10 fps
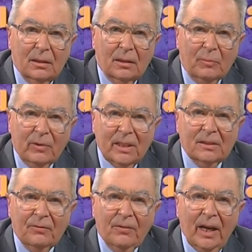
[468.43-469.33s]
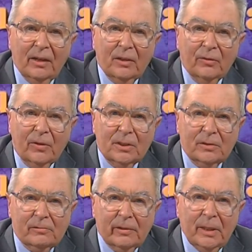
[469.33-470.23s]
the present value of the
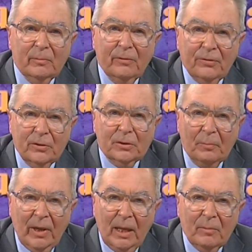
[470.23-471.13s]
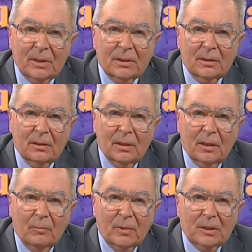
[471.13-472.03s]
stream of future payments
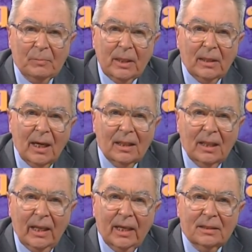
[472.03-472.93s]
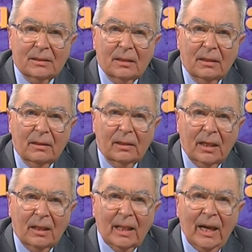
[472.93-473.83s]
must be not less than
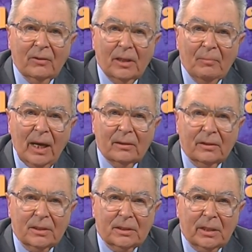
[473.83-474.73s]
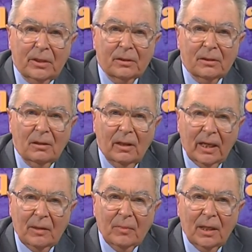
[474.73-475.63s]
the allowed amount of the secured
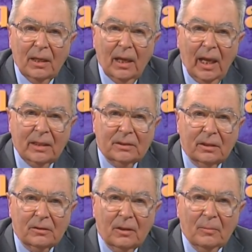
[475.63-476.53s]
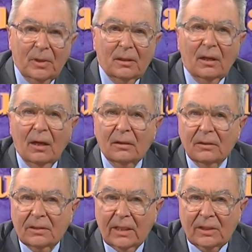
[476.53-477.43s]
claim as determined
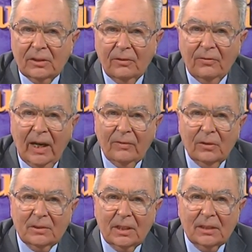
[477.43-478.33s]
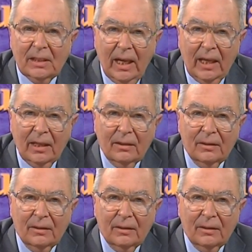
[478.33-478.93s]
under Section 506A.